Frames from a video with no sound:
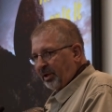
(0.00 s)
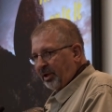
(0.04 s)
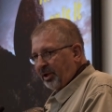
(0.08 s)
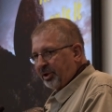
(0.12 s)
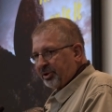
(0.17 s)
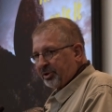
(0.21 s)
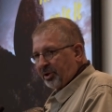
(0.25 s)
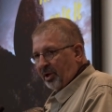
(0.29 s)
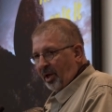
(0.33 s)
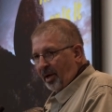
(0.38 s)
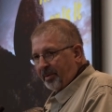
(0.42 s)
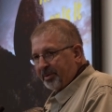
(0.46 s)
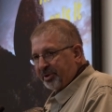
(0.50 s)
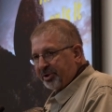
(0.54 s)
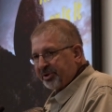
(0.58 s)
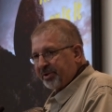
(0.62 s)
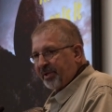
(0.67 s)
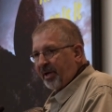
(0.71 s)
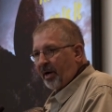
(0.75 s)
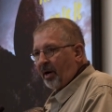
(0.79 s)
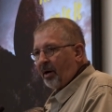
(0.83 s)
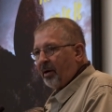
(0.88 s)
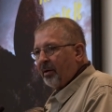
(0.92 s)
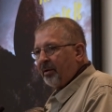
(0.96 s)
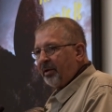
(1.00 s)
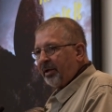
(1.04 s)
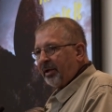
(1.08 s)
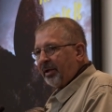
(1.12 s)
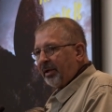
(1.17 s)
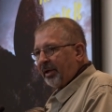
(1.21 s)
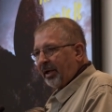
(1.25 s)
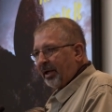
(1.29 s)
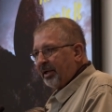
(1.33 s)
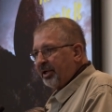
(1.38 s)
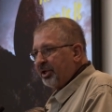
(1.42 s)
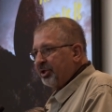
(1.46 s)
His love is there
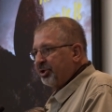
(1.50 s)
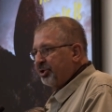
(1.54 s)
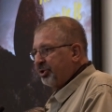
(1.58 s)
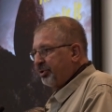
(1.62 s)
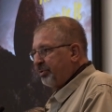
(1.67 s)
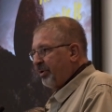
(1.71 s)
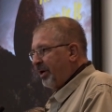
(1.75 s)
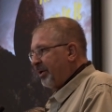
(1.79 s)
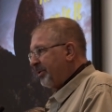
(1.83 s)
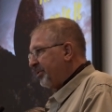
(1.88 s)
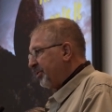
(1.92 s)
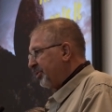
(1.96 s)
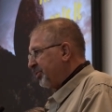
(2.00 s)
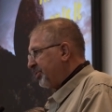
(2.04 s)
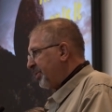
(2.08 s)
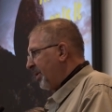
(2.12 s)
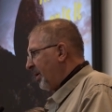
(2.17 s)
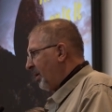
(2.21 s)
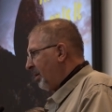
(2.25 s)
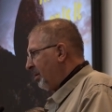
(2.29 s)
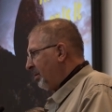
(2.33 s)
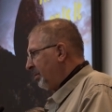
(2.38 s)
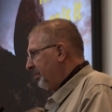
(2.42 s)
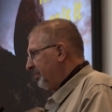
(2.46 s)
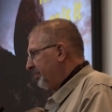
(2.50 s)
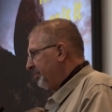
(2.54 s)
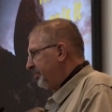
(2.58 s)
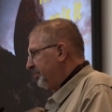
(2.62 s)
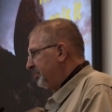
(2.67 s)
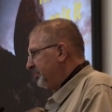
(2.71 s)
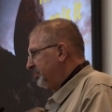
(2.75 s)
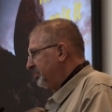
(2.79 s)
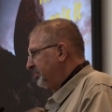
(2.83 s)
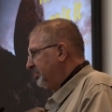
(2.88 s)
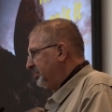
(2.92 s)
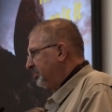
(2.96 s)
and His strength is there.
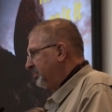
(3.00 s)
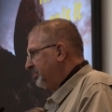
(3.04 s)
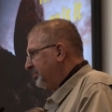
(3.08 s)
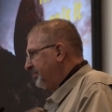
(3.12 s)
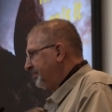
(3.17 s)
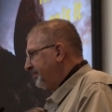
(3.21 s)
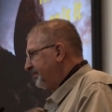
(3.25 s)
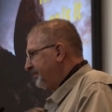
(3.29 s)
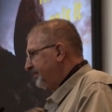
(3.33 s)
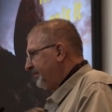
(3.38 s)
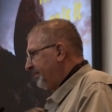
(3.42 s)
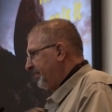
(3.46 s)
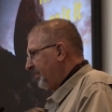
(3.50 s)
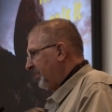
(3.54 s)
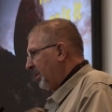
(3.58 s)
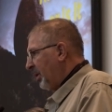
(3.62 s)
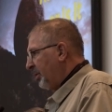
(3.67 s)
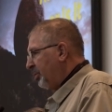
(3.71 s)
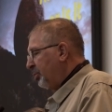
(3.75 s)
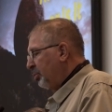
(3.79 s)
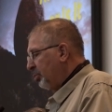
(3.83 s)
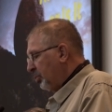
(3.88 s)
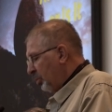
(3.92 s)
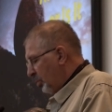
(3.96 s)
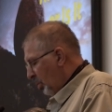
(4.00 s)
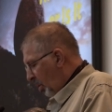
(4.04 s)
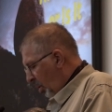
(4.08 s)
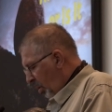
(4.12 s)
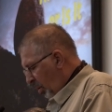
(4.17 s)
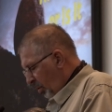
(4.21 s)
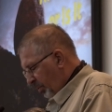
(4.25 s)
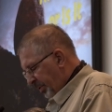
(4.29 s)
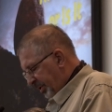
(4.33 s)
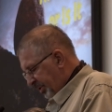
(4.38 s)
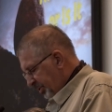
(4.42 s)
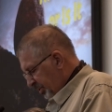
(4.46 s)
And you can
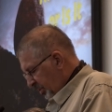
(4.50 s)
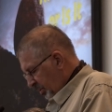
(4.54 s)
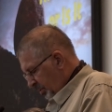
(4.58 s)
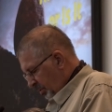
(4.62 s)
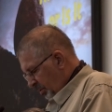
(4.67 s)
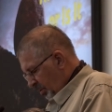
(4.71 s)
always,